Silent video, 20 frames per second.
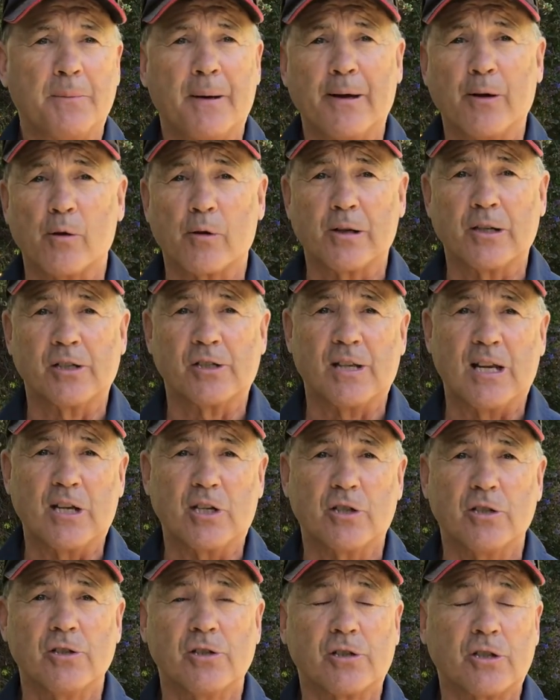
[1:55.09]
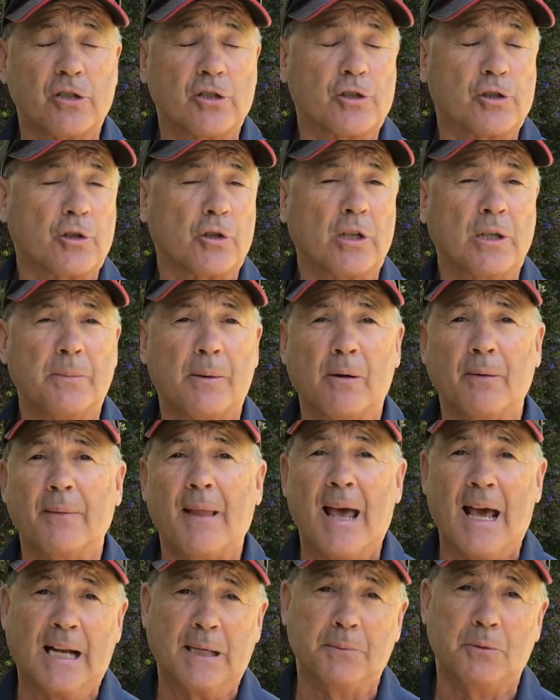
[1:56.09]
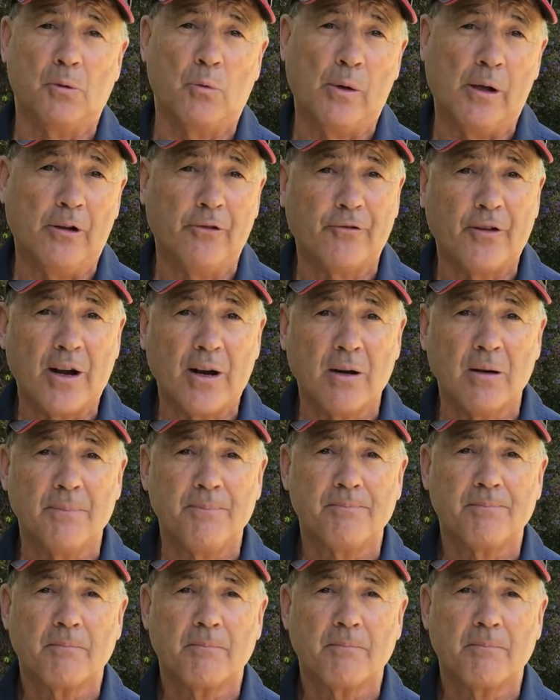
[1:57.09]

by organizations concerned about animal welfare?